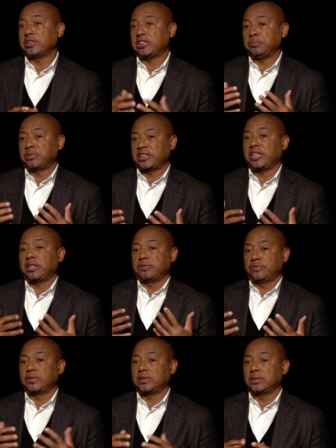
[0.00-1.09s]
was
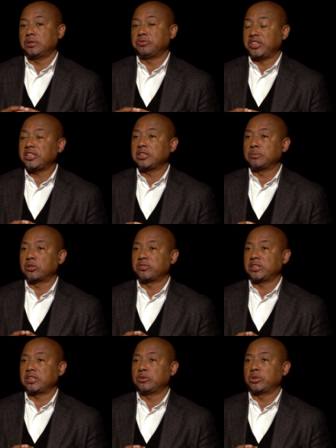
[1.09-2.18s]
himself a victim of
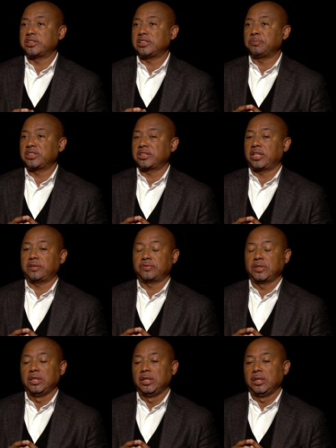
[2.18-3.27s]
it. He was himself
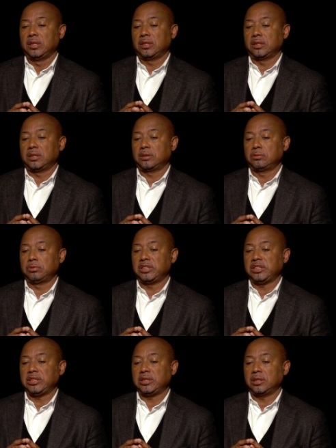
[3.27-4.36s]
uh,
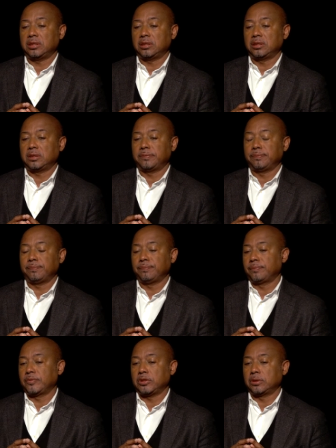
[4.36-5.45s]
really, uh, um,
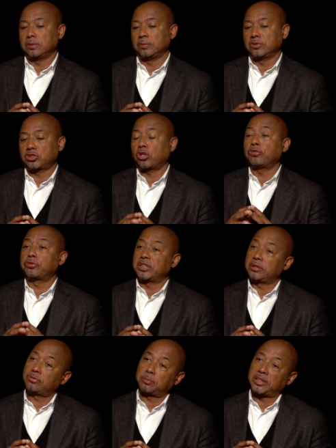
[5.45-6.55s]
you know,
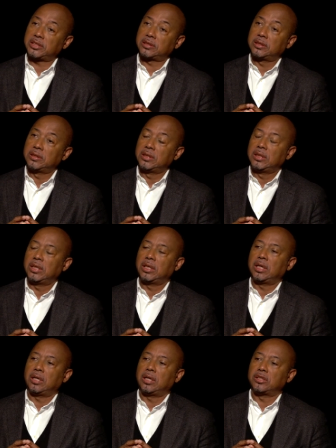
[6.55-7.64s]
suffering from it.
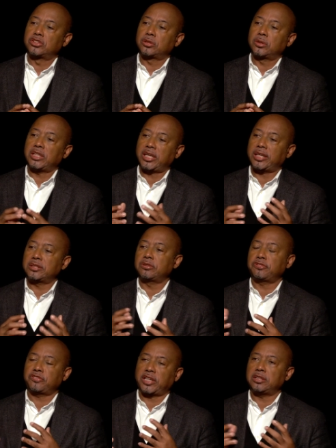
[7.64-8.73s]
Uh, so he had to
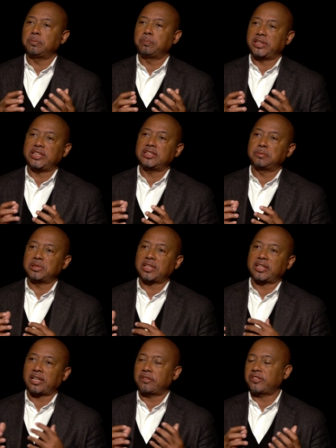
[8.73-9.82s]
find a place, but
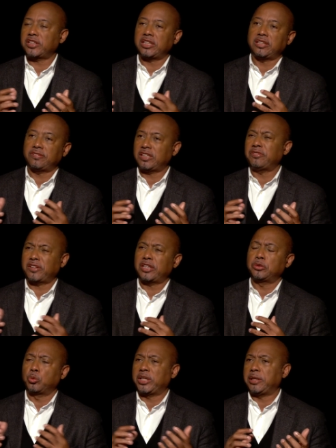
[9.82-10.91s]
I, I think he, he
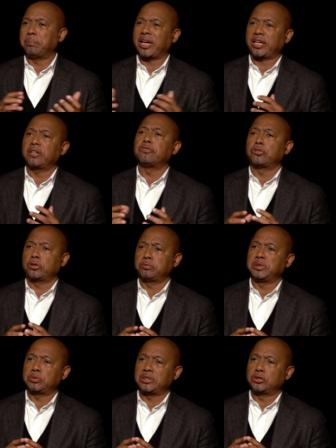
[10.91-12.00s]
found a way back and forth
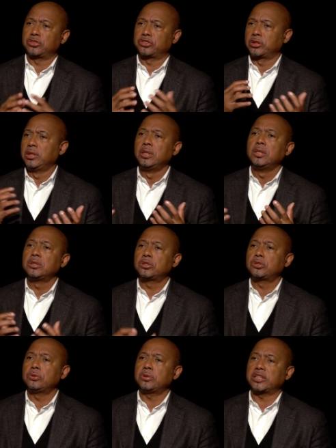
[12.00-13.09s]
between those
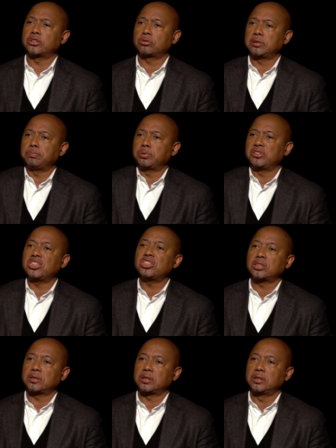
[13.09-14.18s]
two extreme
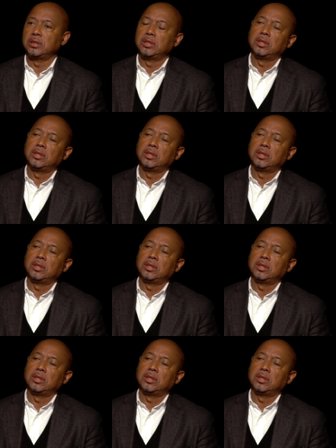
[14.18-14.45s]
positions.